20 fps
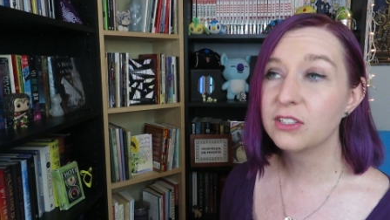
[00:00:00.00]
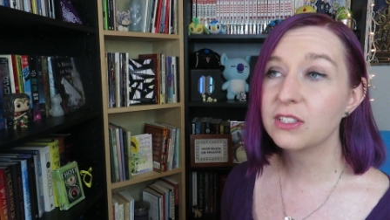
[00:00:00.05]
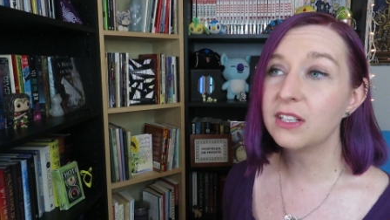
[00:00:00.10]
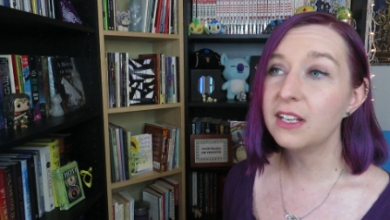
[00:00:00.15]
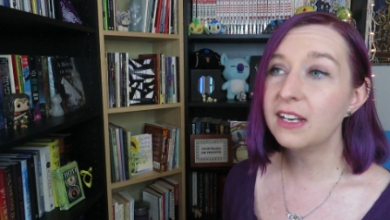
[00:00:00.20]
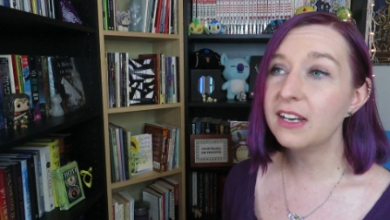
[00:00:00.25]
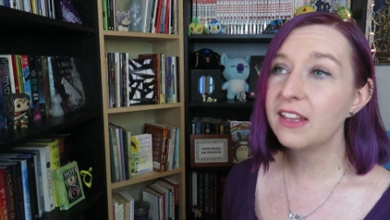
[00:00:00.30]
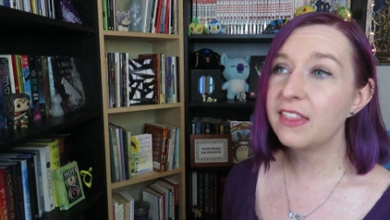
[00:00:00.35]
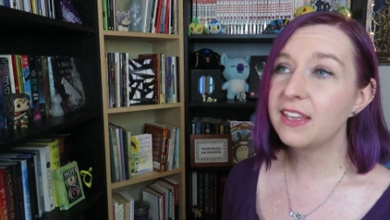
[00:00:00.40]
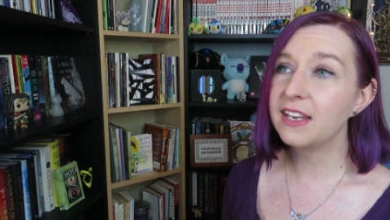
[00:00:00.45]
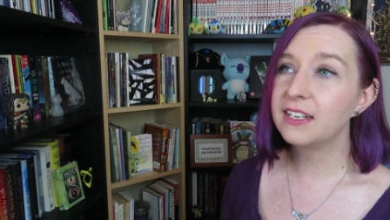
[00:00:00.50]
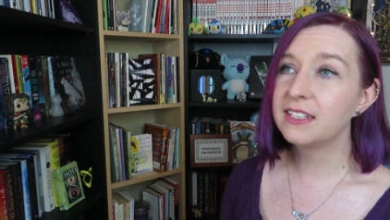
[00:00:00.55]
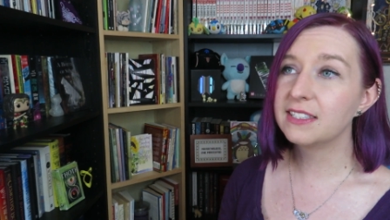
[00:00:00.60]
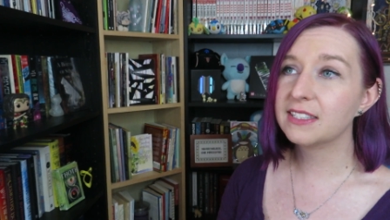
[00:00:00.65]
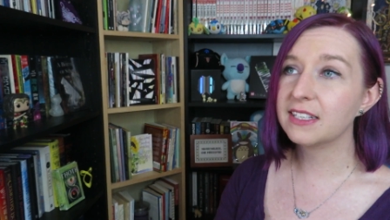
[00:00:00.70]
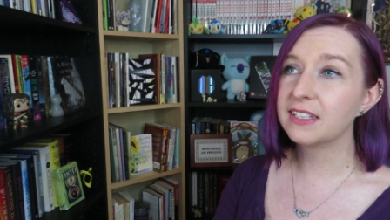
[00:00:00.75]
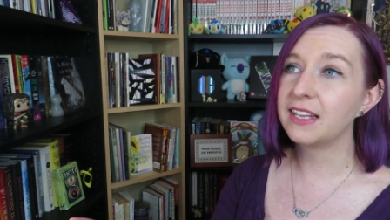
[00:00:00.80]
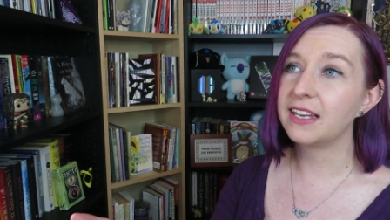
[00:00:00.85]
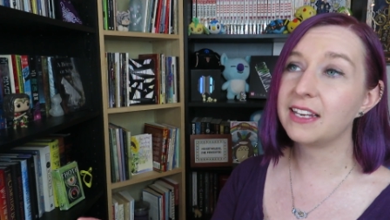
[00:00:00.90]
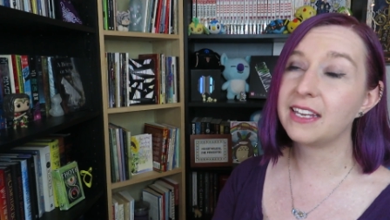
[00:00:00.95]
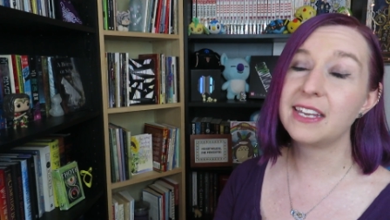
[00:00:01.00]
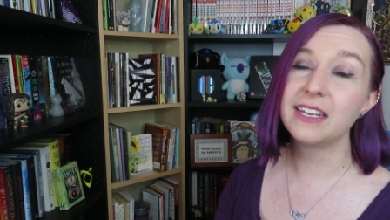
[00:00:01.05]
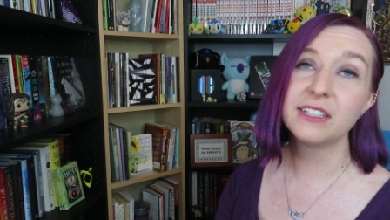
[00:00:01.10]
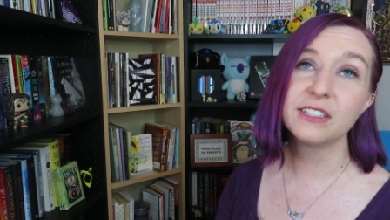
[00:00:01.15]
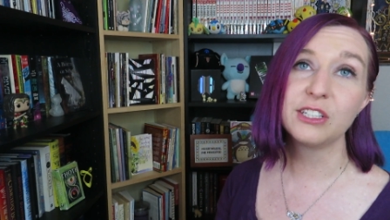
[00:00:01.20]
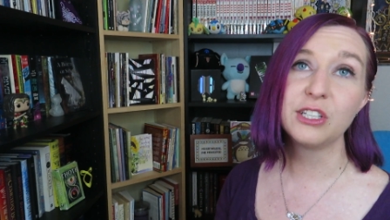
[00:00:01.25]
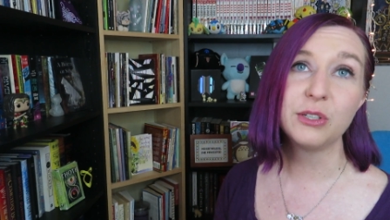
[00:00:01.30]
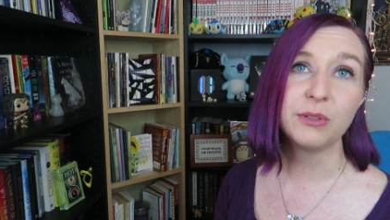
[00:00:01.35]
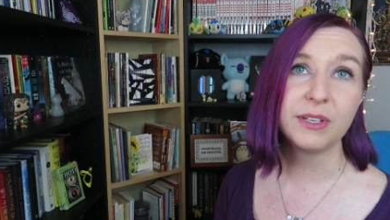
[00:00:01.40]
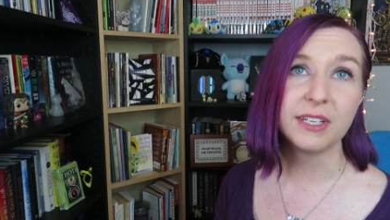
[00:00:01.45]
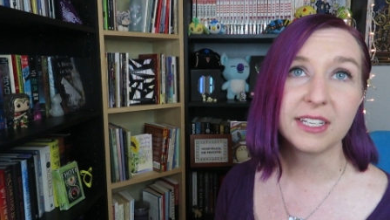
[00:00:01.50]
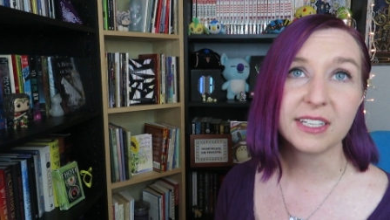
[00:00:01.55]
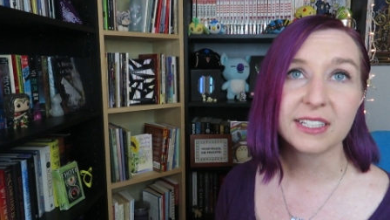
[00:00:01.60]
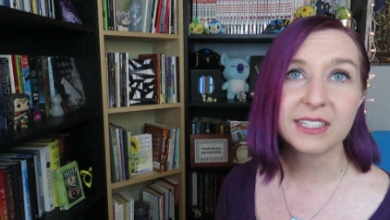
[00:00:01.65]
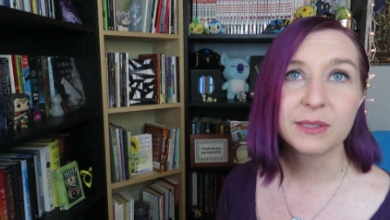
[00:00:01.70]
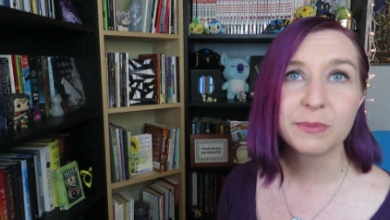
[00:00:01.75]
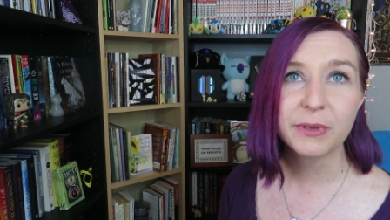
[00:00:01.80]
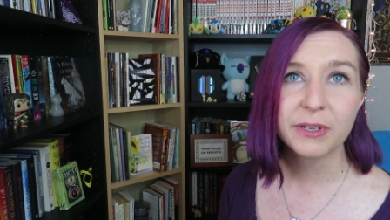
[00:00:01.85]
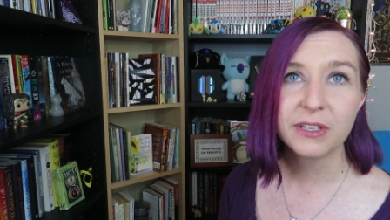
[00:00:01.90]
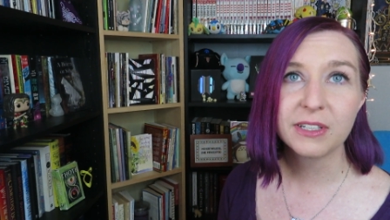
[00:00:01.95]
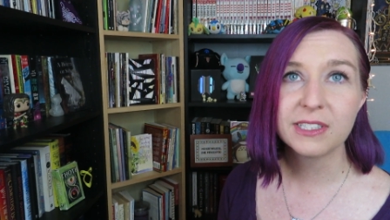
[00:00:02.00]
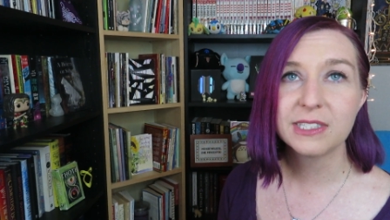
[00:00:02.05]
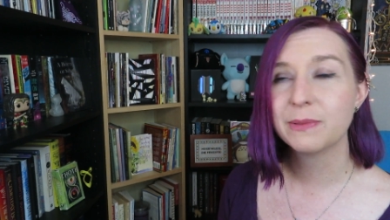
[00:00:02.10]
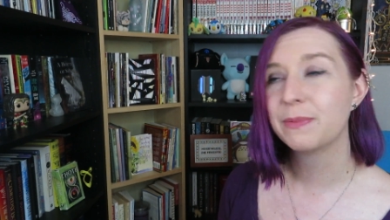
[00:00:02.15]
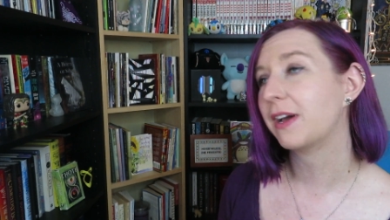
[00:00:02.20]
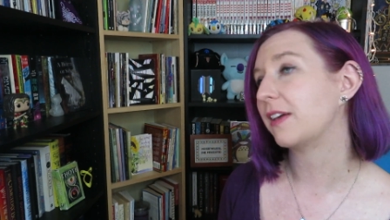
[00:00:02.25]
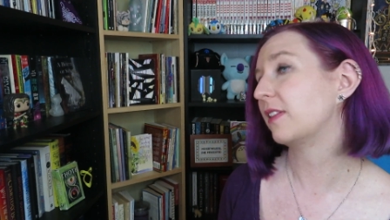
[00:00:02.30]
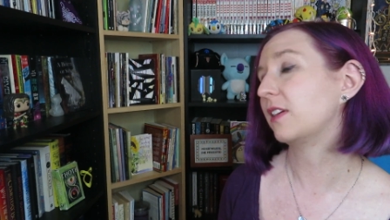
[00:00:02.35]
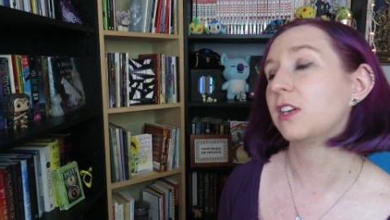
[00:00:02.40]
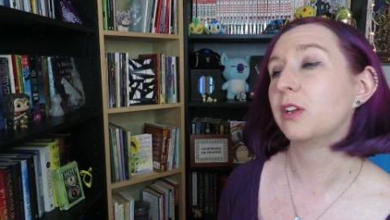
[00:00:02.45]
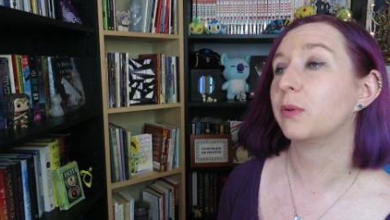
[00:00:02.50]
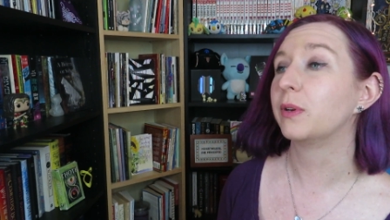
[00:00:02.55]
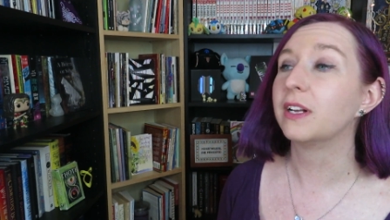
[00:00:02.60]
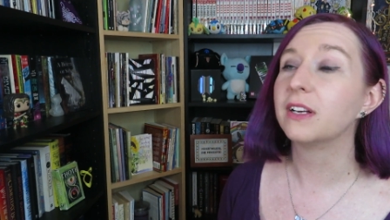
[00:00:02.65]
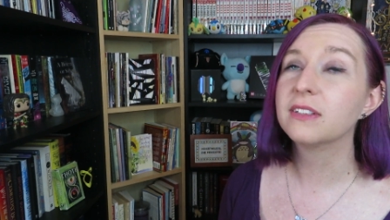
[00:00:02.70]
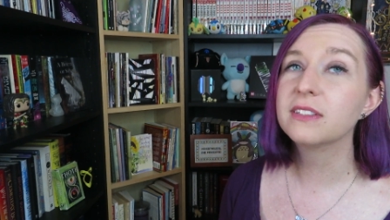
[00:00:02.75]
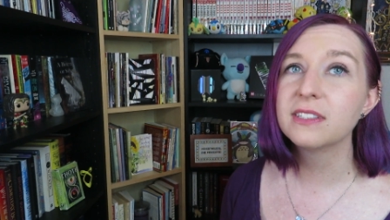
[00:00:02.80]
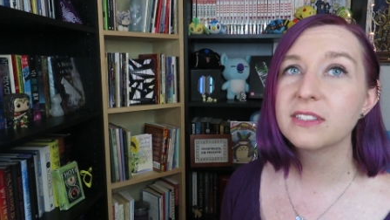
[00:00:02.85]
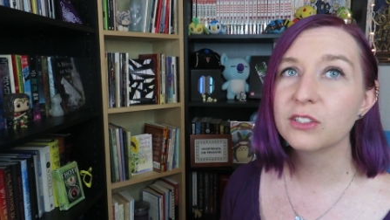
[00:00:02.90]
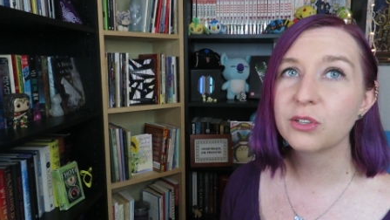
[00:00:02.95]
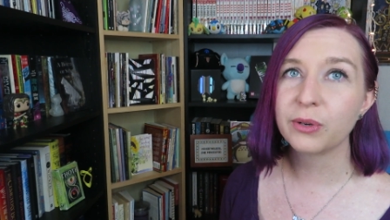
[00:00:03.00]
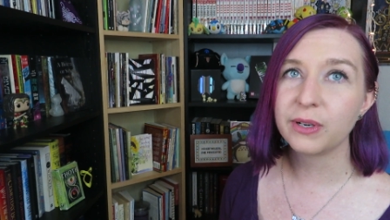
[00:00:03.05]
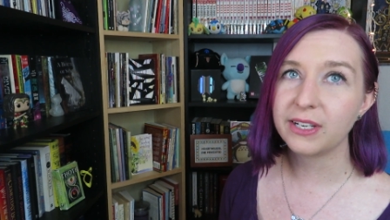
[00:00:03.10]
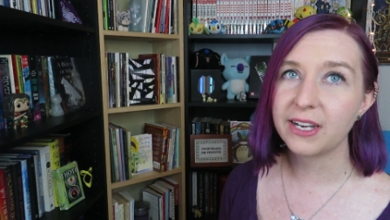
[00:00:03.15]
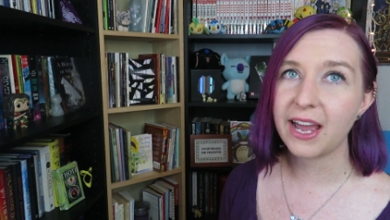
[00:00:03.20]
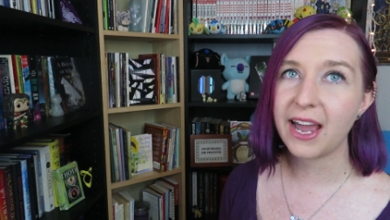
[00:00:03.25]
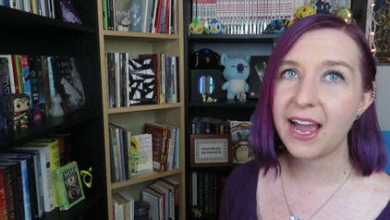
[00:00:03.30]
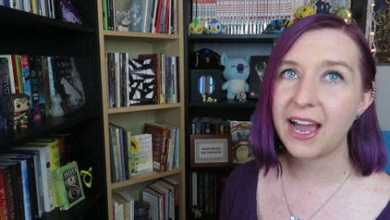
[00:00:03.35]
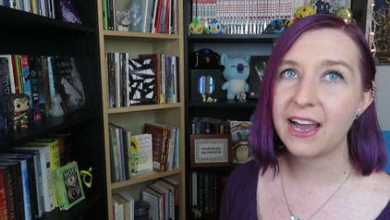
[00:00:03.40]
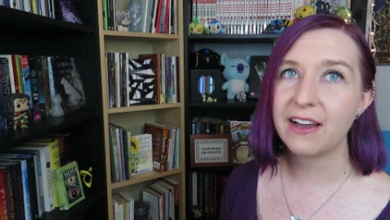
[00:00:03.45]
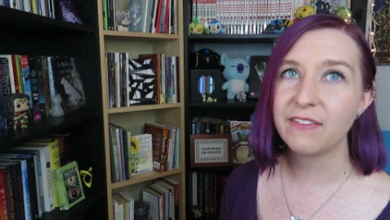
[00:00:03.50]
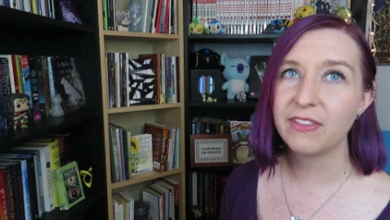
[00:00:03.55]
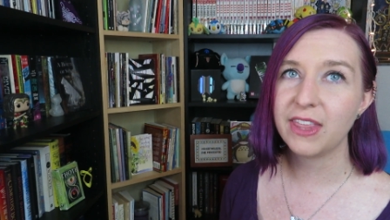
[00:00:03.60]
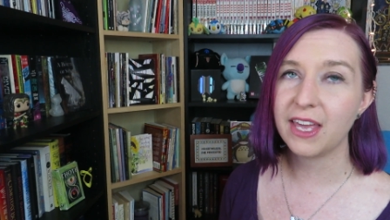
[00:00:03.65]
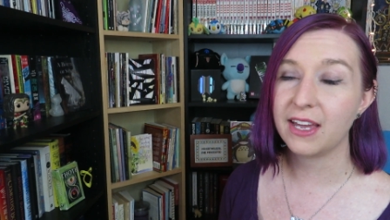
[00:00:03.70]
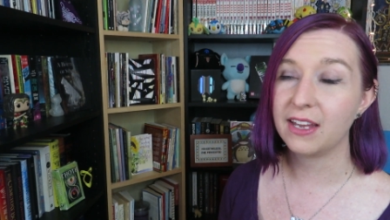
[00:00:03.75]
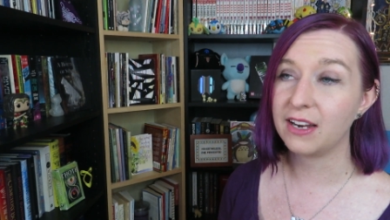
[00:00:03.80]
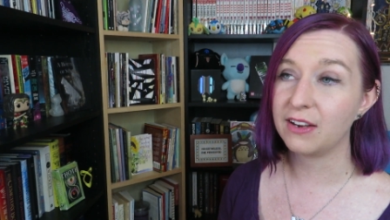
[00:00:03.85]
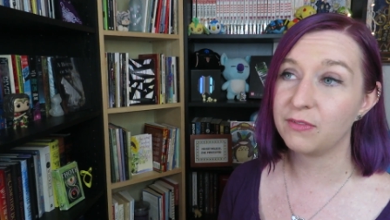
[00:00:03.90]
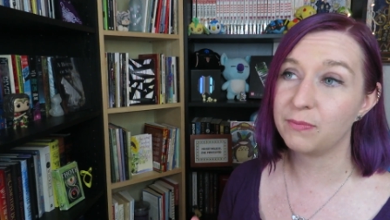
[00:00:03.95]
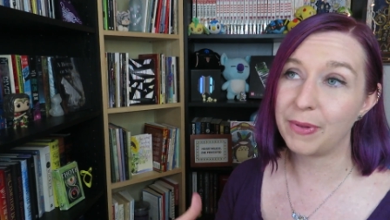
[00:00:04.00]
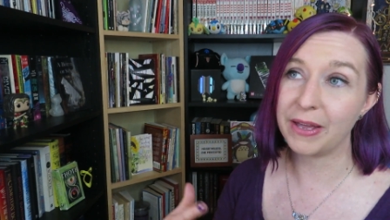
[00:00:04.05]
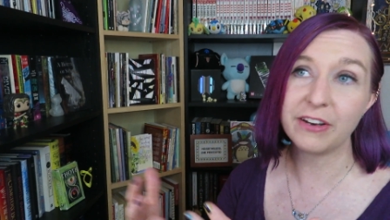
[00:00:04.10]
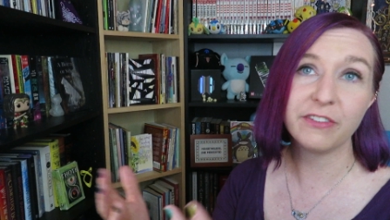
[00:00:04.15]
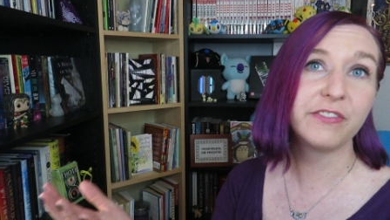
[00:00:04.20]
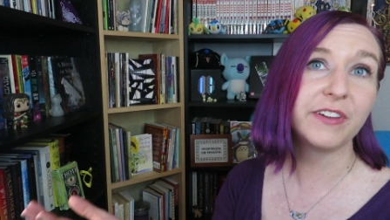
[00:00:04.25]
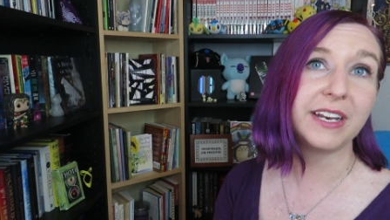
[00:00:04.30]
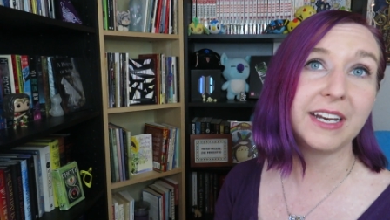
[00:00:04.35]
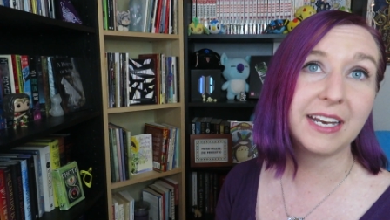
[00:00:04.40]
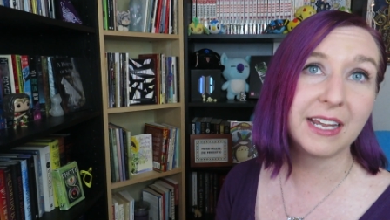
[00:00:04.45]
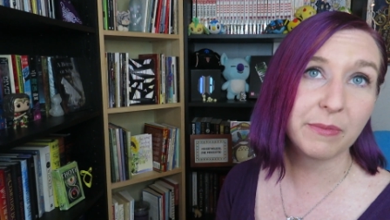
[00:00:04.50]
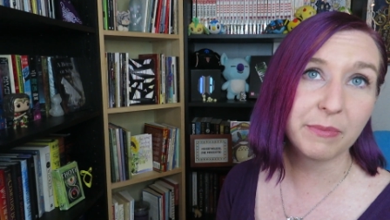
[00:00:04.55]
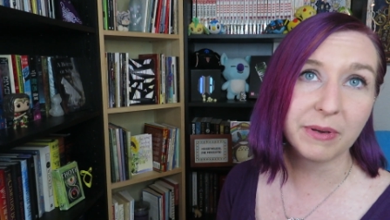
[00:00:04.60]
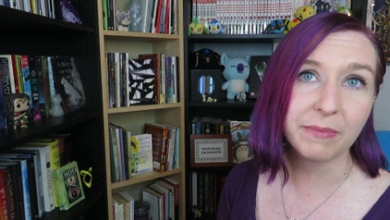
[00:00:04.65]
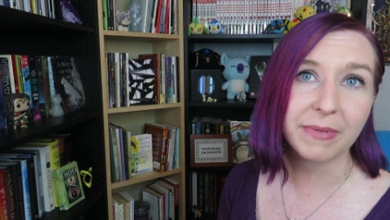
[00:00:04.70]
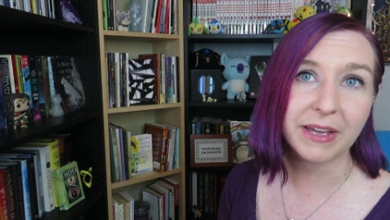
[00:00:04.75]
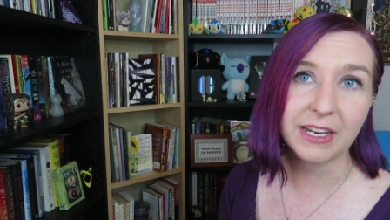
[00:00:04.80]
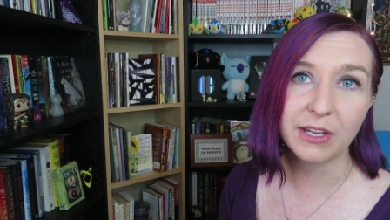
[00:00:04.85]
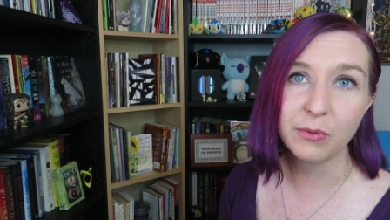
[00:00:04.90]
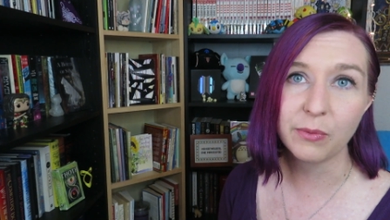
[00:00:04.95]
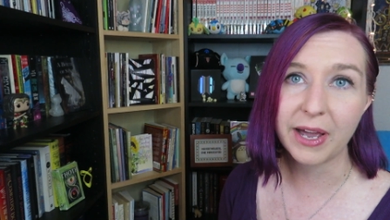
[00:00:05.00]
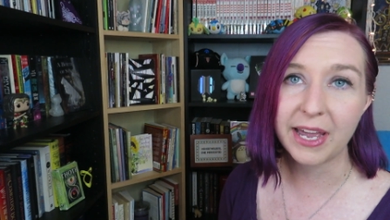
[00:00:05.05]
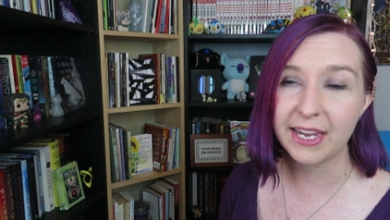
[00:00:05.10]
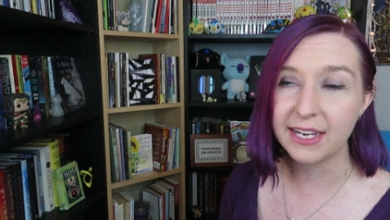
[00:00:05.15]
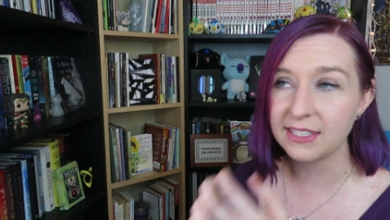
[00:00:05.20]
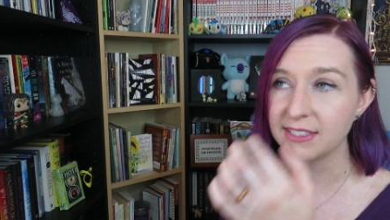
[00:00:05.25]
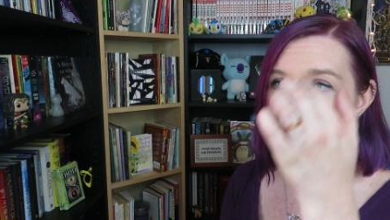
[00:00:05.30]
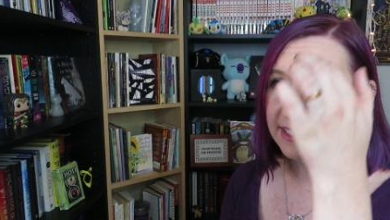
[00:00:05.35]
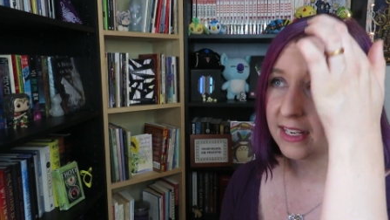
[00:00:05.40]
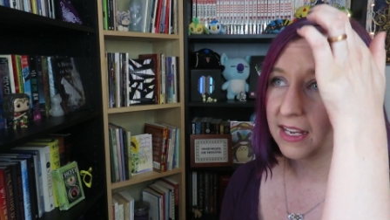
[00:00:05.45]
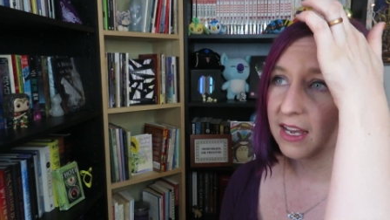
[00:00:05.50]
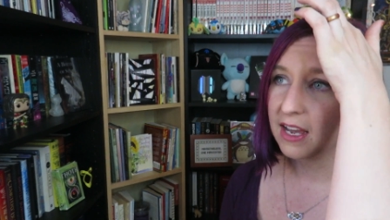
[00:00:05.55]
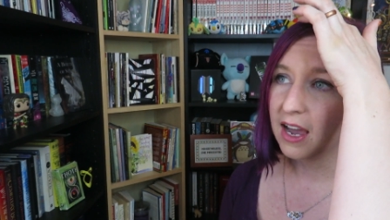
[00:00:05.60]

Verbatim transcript: There's a lot of things that like he has a unique experience about that no one else is going to have, that have benefited him in many ways,